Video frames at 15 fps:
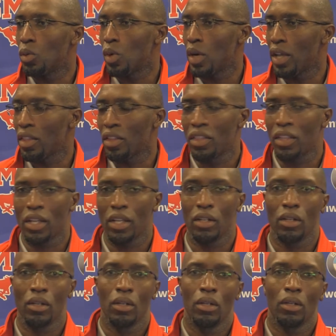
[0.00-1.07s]
rather than
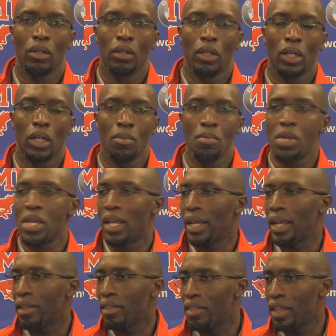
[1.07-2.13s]
uh,
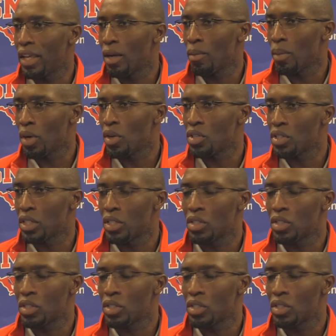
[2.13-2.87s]
being at their mercy.